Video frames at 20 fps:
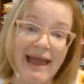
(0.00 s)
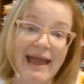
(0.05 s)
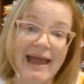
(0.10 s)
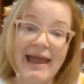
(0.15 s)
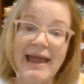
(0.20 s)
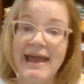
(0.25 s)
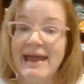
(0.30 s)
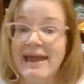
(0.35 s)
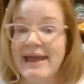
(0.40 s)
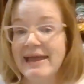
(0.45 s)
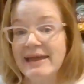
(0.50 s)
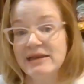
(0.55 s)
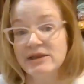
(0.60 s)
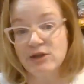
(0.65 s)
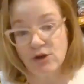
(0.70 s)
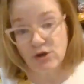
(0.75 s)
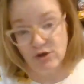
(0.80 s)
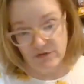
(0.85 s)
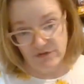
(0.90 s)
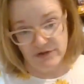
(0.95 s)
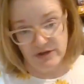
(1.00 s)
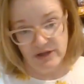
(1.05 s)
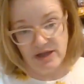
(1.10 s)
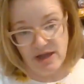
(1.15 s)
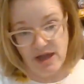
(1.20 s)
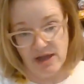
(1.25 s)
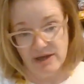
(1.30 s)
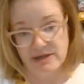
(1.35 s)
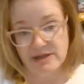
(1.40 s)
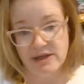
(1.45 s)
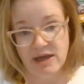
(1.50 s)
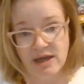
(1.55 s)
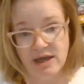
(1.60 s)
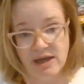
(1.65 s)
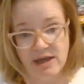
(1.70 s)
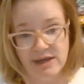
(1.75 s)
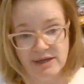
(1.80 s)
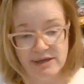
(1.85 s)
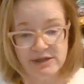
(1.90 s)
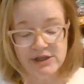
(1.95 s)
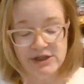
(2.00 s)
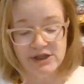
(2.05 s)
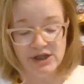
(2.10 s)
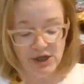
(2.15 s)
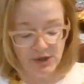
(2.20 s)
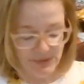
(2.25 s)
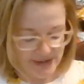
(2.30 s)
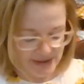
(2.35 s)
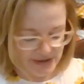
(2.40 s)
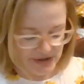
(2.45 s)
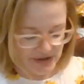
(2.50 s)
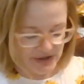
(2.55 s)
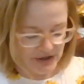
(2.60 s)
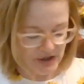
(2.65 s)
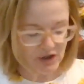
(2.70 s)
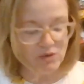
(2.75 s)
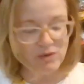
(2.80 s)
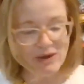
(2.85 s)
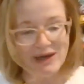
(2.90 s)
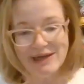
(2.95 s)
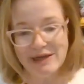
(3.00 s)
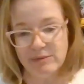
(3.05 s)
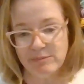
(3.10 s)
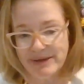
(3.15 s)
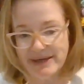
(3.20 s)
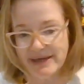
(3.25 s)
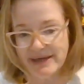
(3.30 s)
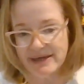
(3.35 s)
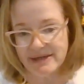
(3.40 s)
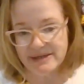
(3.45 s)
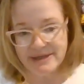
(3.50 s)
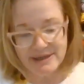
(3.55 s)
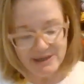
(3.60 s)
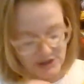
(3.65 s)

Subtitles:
and overlocked on, so it took quite a bit